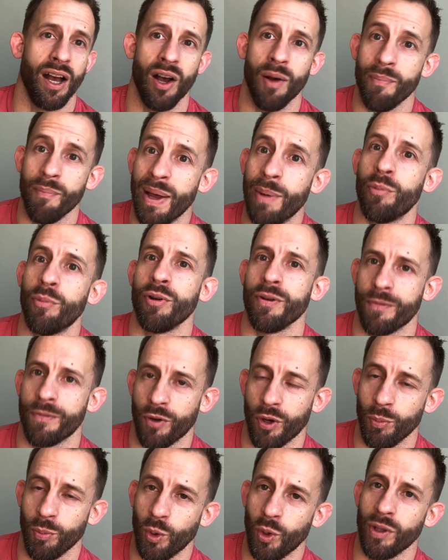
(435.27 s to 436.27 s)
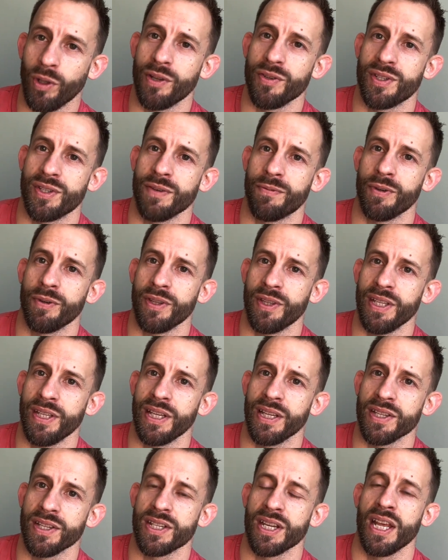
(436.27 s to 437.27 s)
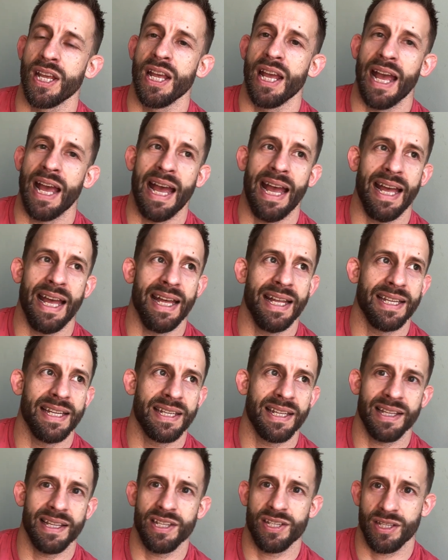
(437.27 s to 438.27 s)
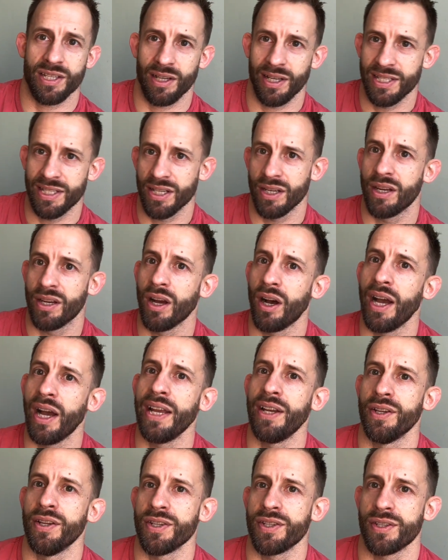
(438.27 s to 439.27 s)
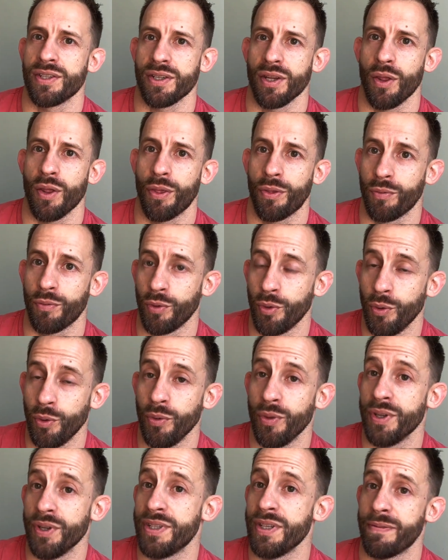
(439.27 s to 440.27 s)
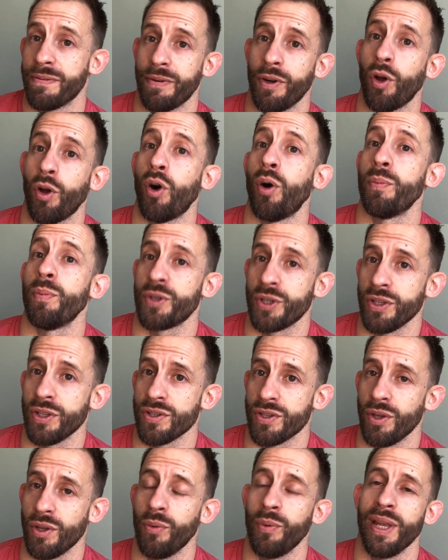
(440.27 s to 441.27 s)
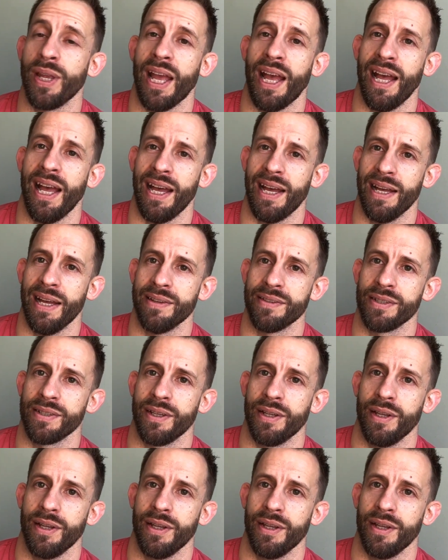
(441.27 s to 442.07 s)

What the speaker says: memory foam, all those different things. And they started to guide us through the different options that we had.